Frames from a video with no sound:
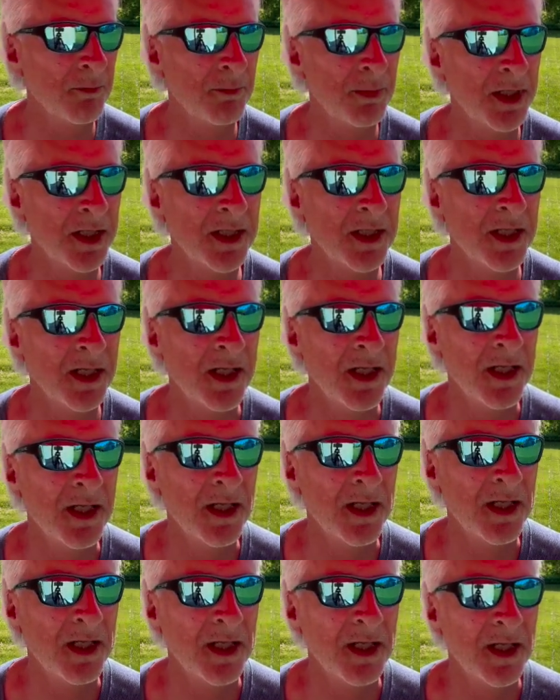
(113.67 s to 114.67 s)
But
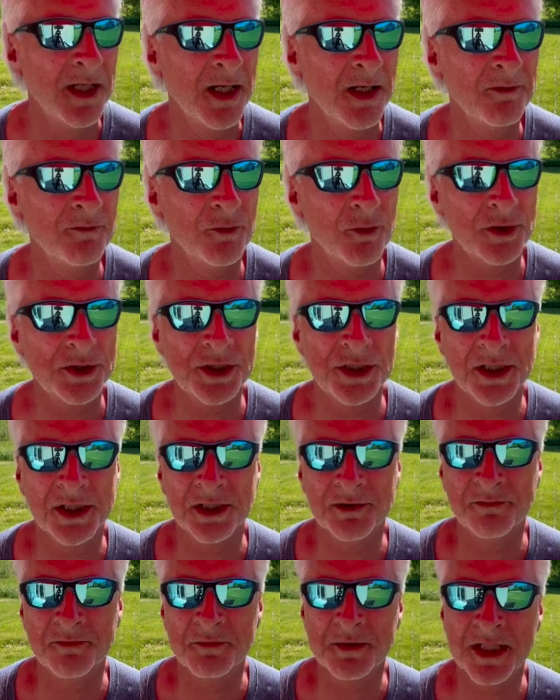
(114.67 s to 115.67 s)
unfortunately,
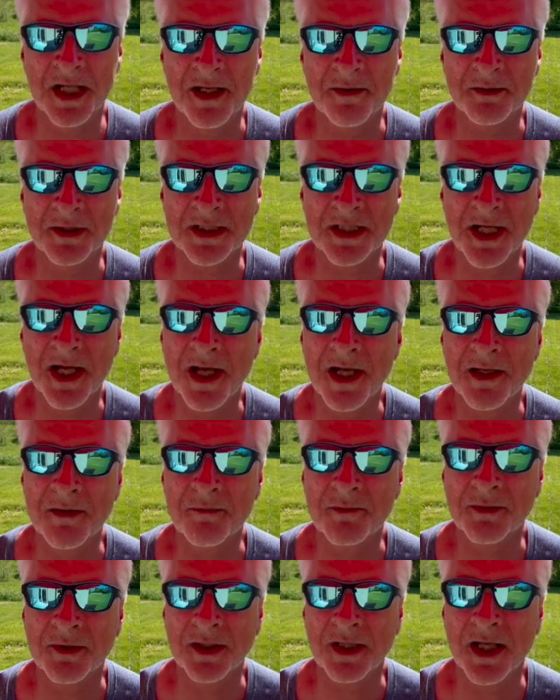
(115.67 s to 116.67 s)
from time to time,
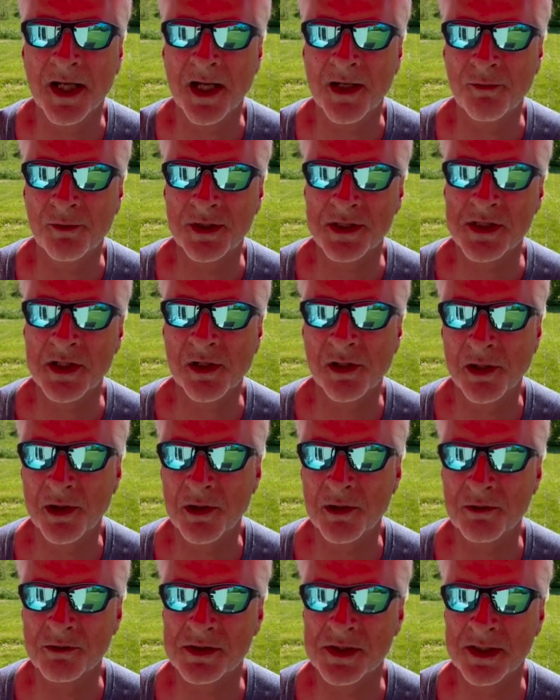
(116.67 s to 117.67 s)
the highway is
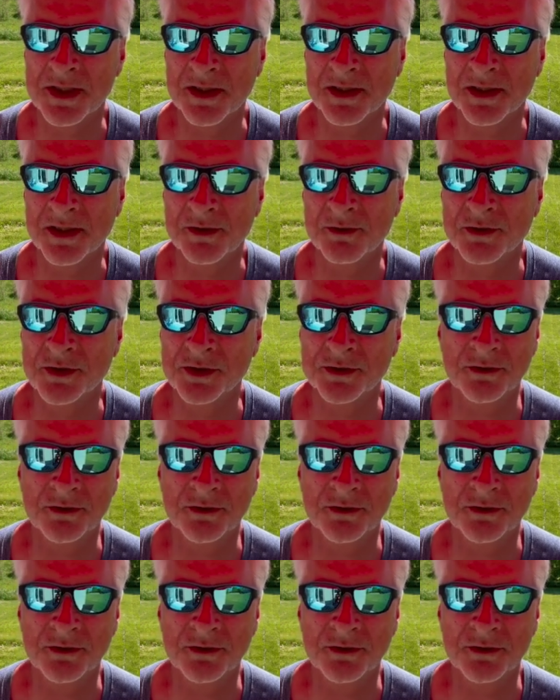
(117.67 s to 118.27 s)
closed, either